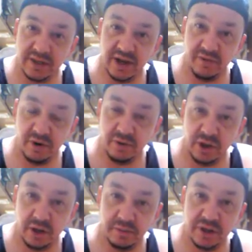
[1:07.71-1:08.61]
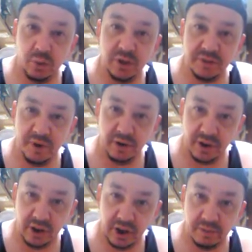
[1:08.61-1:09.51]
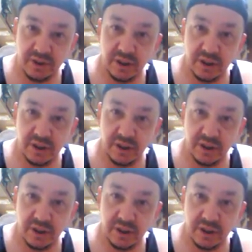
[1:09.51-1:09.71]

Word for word: seven of clubs. We spelled clubs.